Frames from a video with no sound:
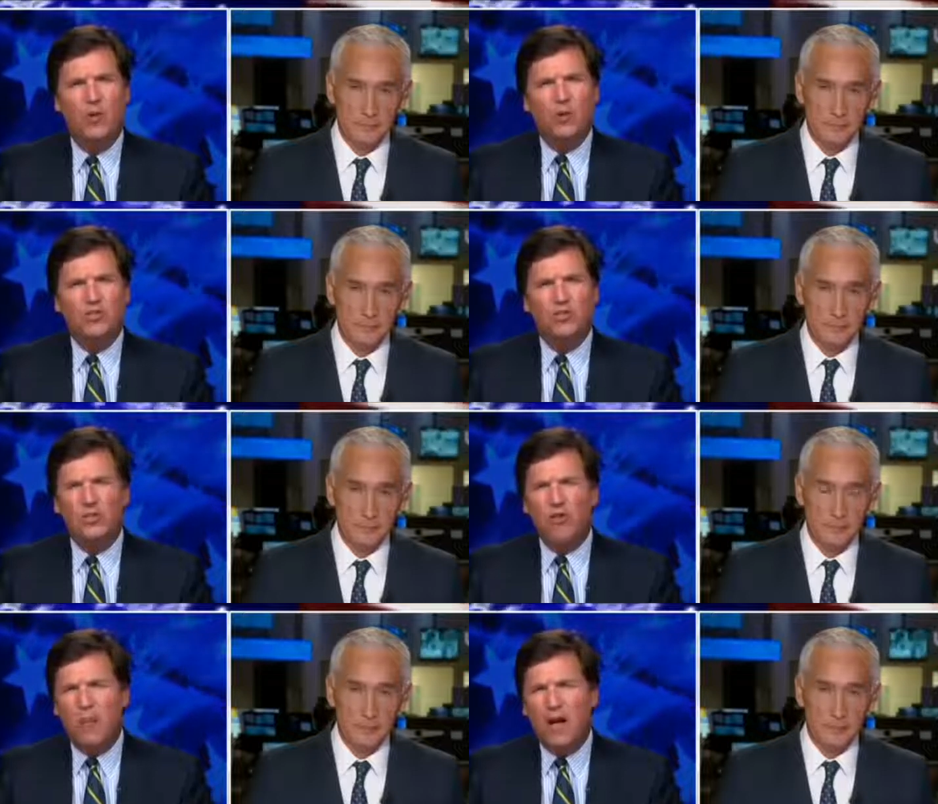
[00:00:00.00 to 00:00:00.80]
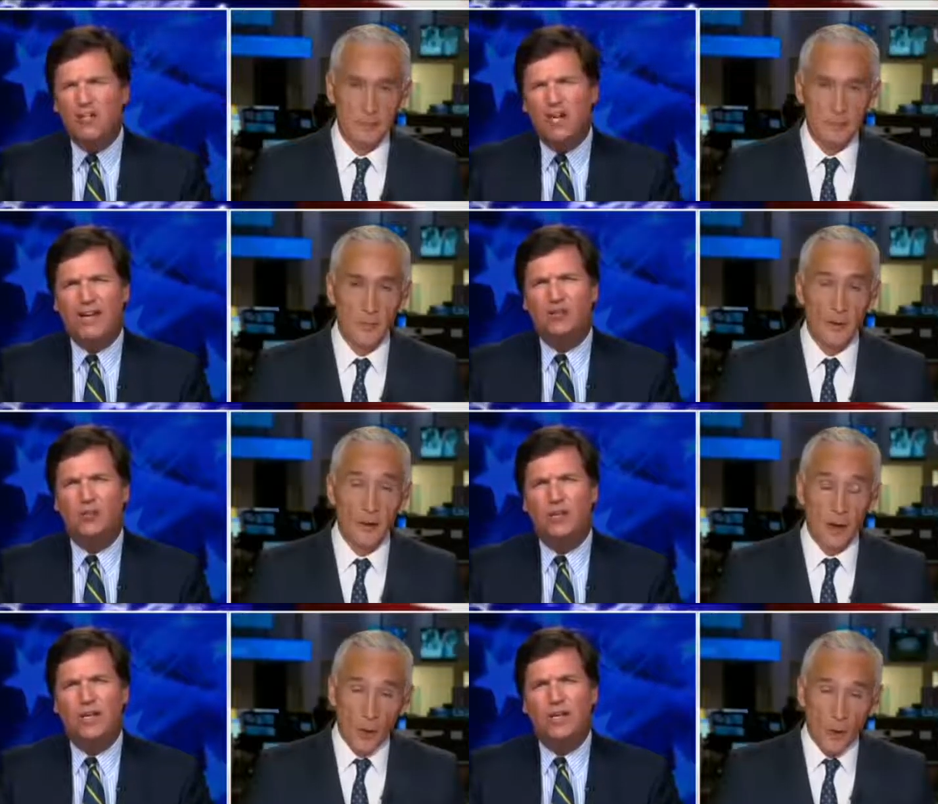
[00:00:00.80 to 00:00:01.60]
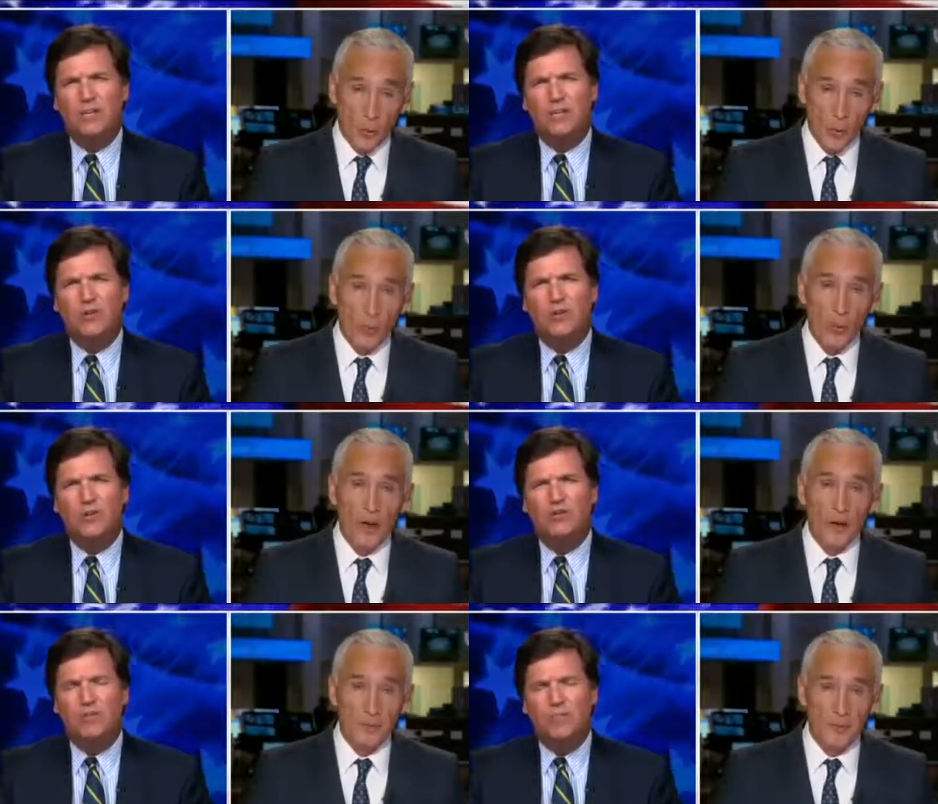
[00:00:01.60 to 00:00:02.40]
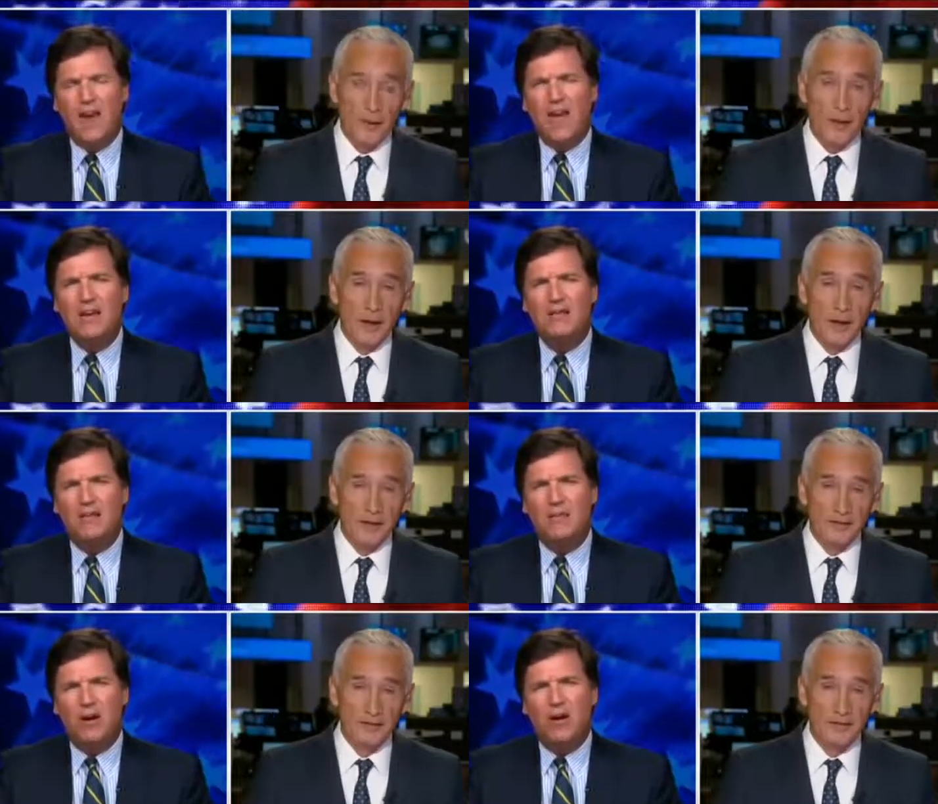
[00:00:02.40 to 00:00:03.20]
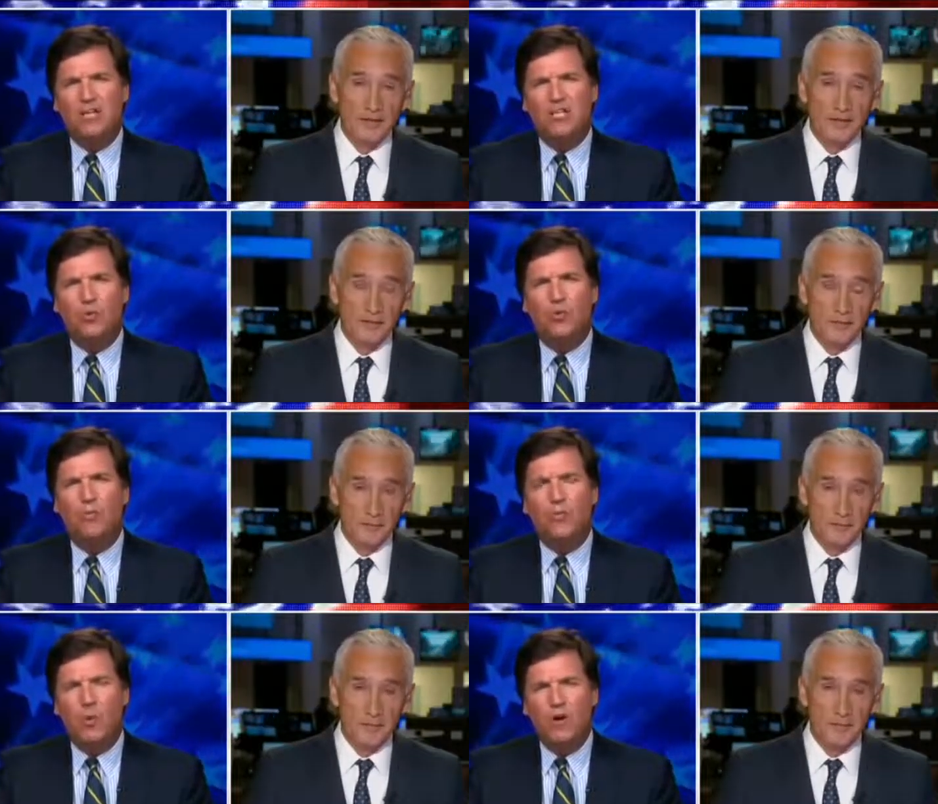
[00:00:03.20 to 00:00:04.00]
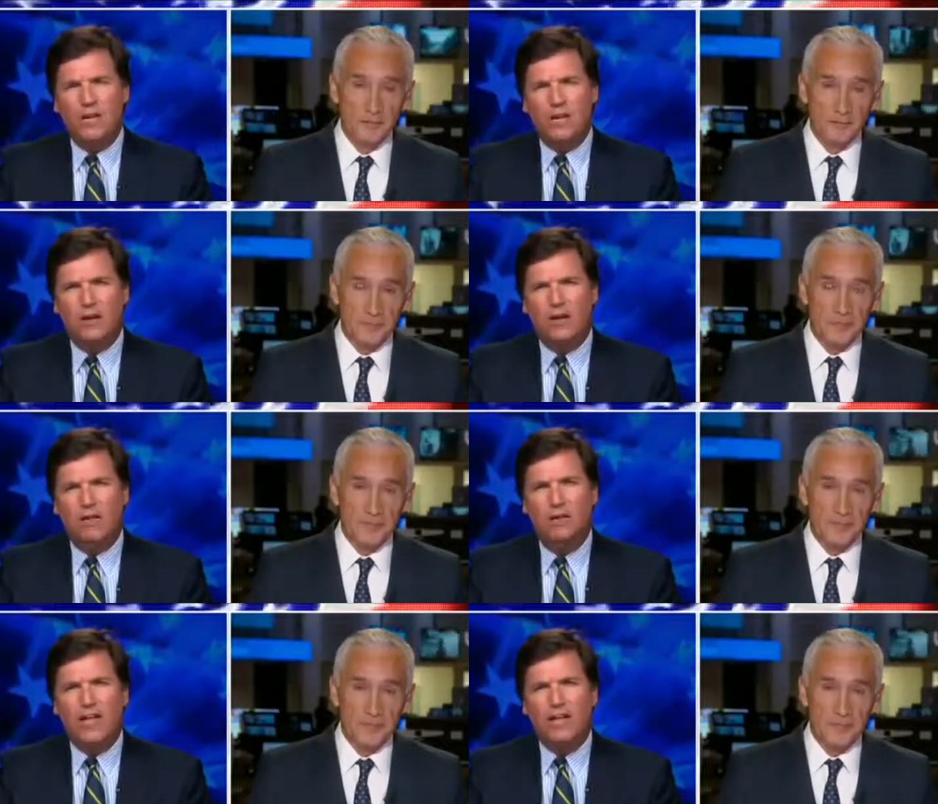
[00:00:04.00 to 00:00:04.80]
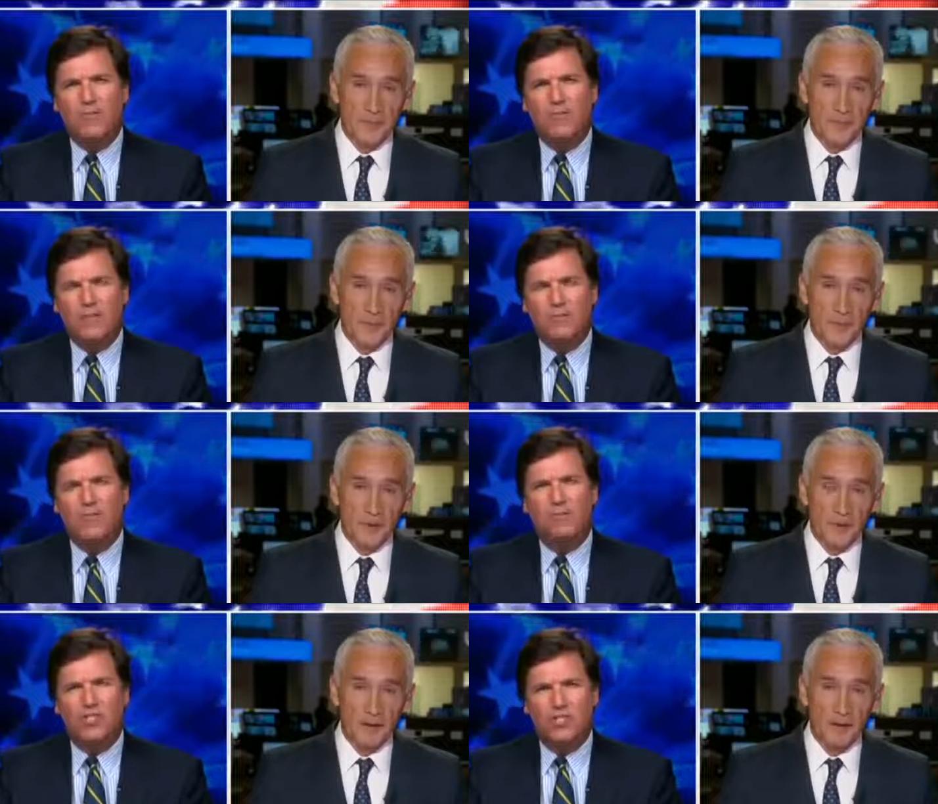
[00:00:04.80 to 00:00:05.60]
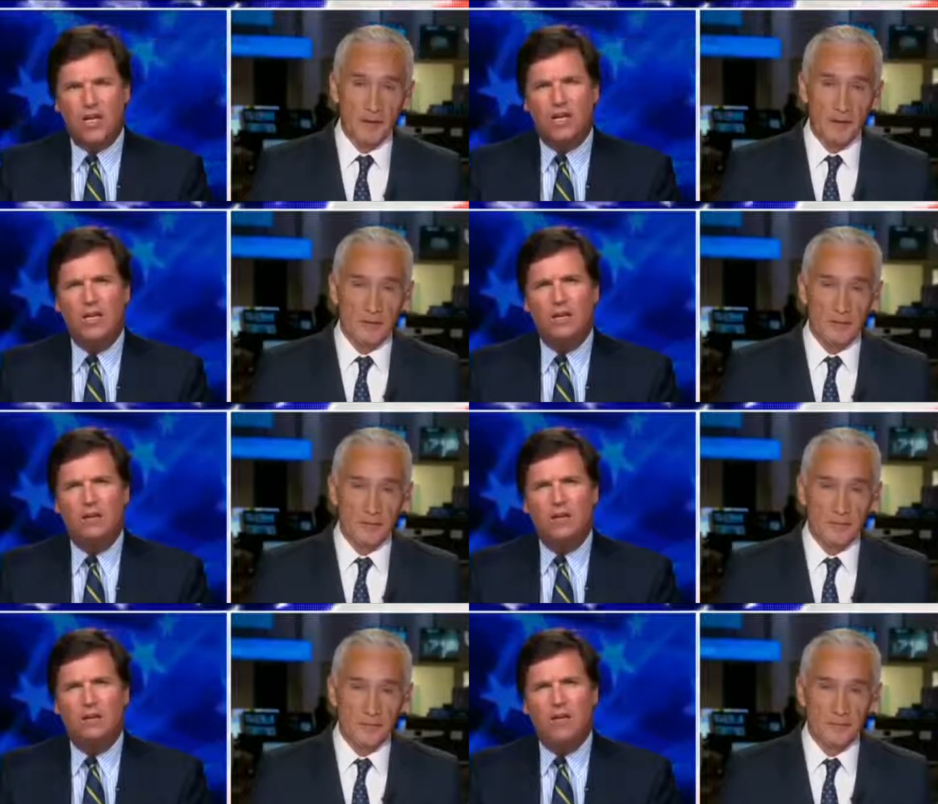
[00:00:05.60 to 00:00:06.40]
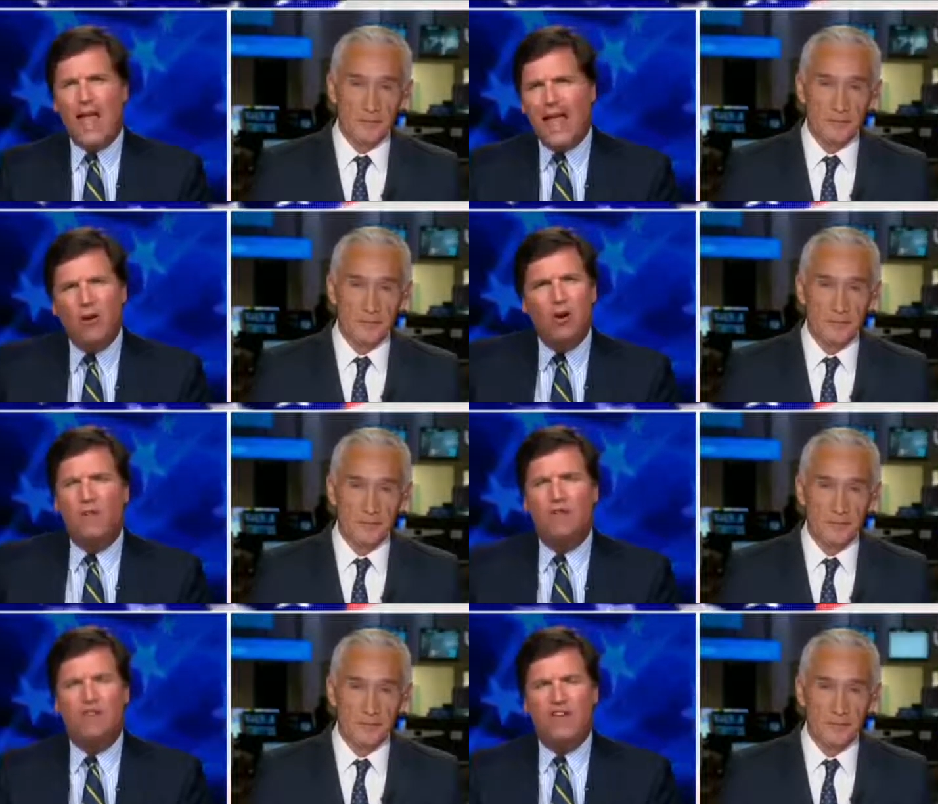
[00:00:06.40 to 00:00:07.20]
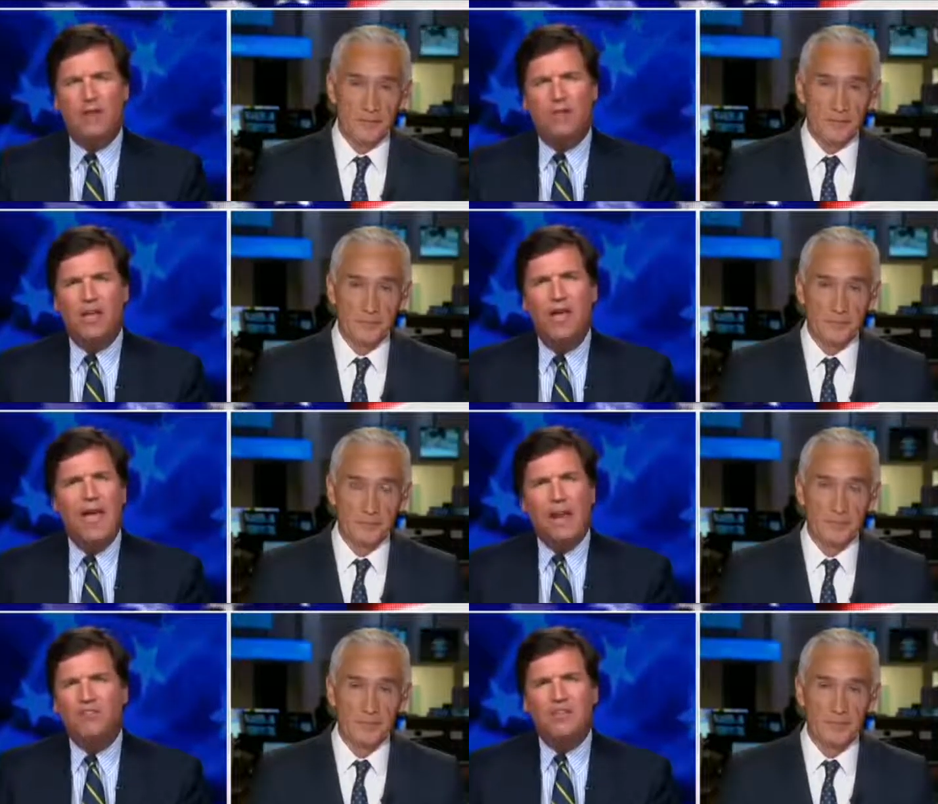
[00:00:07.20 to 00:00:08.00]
Speaker 1: which is a little much, actually, considering well, that you're demanding that is. Americans who were born here let in people who snuck in illegally and all their family. And if